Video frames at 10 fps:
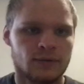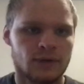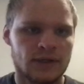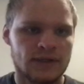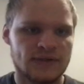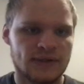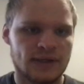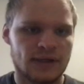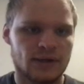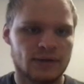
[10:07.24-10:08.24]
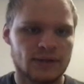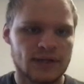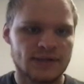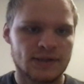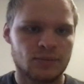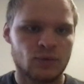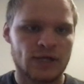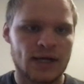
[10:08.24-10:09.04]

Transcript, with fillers: Really easy there. Next up, we